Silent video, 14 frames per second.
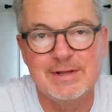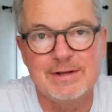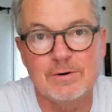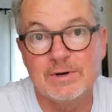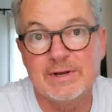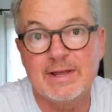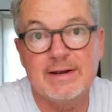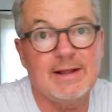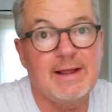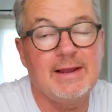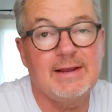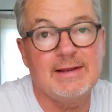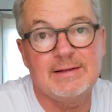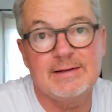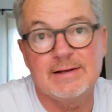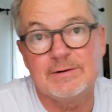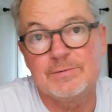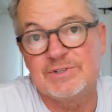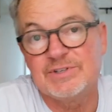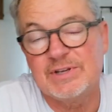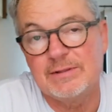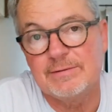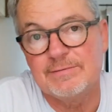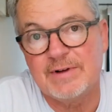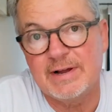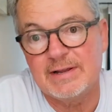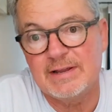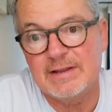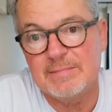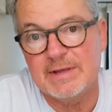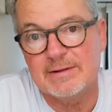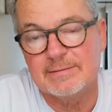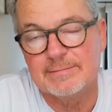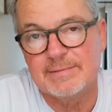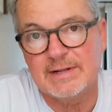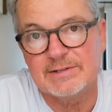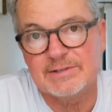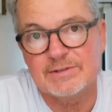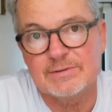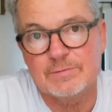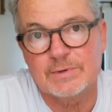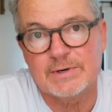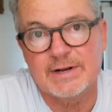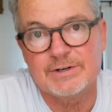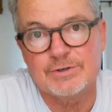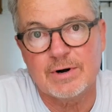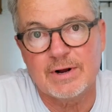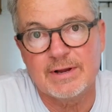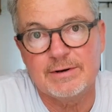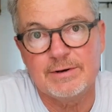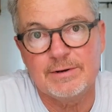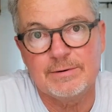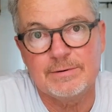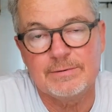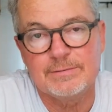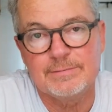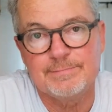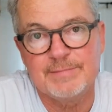or get a receipt via email. That's what I try and do.